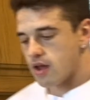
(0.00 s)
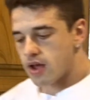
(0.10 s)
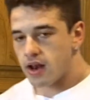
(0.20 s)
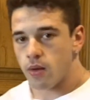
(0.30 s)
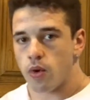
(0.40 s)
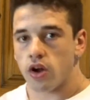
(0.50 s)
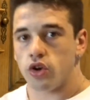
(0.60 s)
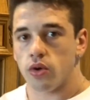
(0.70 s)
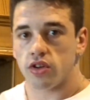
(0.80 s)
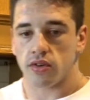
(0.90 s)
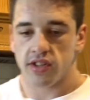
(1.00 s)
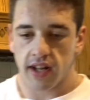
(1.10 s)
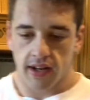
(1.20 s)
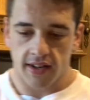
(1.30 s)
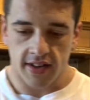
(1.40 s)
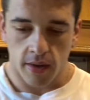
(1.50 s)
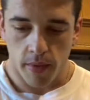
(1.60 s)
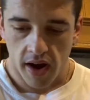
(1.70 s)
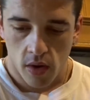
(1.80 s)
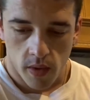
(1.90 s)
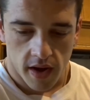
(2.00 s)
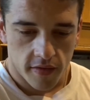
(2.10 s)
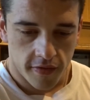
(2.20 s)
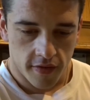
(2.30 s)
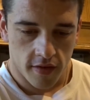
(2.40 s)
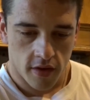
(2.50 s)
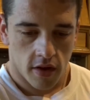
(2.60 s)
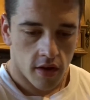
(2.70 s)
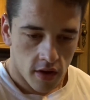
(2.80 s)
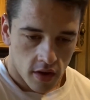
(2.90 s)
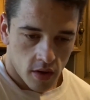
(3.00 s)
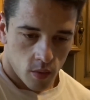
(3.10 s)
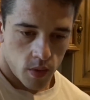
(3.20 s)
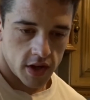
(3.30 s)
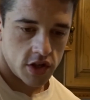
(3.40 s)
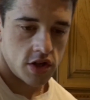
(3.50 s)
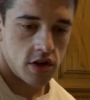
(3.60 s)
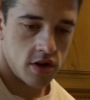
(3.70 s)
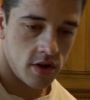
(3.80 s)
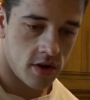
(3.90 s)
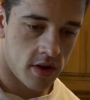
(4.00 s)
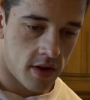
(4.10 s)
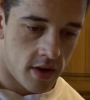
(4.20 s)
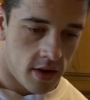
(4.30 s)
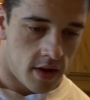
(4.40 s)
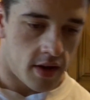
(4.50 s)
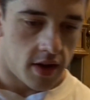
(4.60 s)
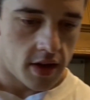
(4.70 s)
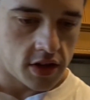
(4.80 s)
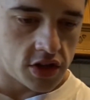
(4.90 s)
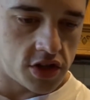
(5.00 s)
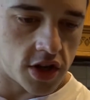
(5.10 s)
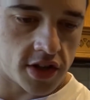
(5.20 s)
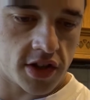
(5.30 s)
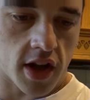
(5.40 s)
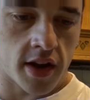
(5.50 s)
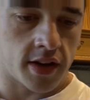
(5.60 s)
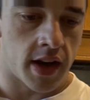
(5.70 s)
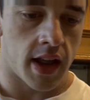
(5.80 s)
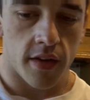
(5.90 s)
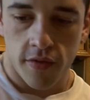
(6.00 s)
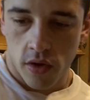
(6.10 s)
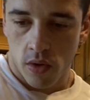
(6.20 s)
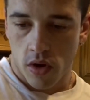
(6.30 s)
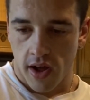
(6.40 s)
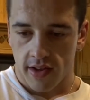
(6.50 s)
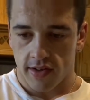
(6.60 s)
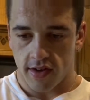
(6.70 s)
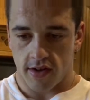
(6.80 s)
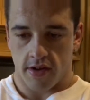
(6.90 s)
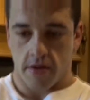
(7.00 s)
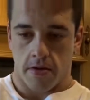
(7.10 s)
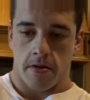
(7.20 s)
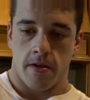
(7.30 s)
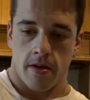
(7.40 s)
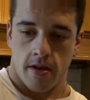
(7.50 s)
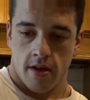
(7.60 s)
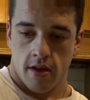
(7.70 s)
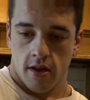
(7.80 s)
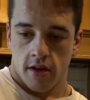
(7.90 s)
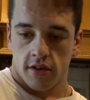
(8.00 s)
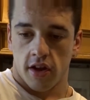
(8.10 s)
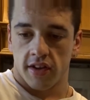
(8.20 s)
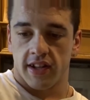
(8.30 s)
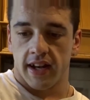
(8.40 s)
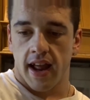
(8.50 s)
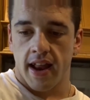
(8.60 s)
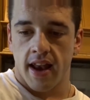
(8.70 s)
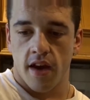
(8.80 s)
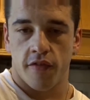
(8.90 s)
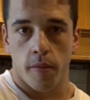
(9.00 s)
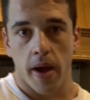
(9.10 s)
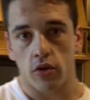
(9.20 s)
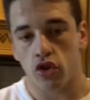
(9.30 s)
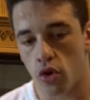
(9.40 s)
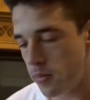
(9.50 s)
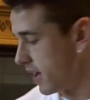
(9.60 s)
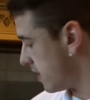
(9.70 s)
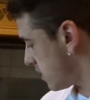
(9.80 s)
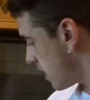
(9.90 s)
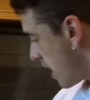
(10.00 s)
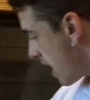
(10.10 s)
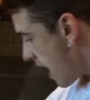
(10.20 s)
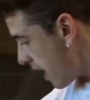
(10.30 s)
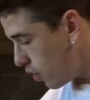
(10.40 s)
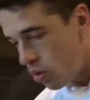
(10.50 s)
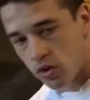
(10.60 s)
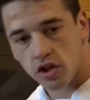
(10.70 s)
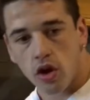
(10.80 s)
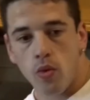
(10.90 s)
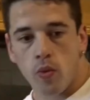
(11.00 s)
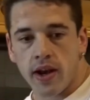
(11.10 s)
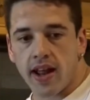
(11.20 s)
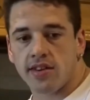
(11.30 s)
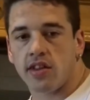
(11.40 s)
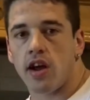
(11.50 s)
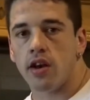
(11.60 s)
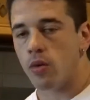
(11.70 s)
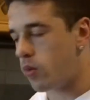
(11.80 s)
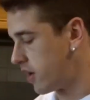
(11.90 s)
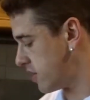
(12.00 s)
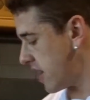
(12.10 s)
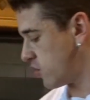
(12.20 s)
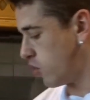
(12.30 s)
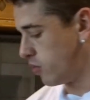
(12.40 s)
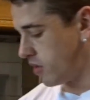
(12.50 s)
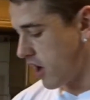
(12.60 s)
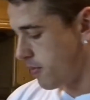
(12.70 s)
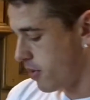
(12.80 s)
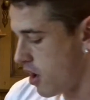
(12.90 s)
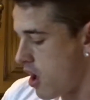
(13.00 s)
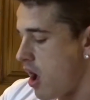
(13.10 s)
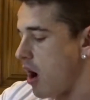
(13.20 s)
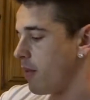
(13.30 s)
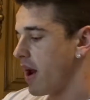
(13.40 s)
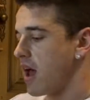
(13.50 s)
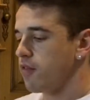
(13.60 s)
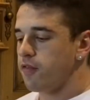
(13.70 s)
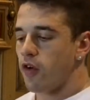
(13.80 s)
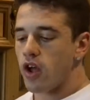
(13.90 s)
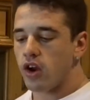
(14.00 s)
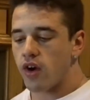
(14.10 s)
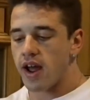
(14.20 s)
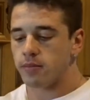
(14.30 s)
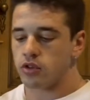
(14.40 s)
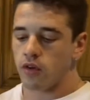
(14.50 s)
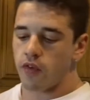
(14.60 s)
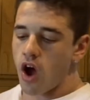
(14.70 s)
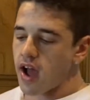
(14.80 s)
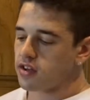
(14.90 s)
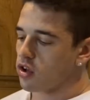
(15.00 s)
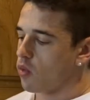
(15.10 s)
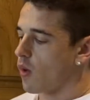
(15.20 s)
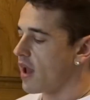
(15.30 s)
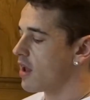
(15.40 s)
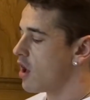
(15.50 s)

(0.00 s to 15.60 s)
and then what I do is I'll stick this in the microwave, which is just underneath you guys. So I'll stick that in there for about 2 minutes, and also when that's done, once that's warmed up, I'm gonna have 30 grams of ISO whey,